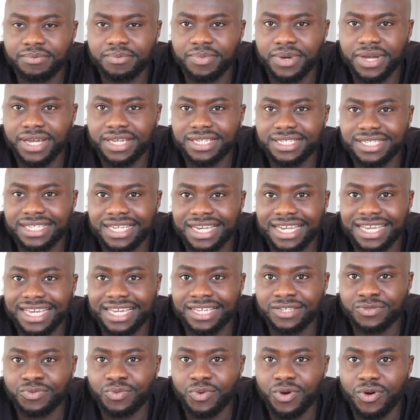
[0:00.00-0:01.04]
personally
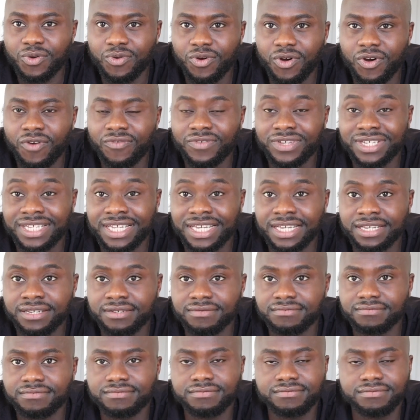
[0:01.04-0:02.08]
as well, obviously,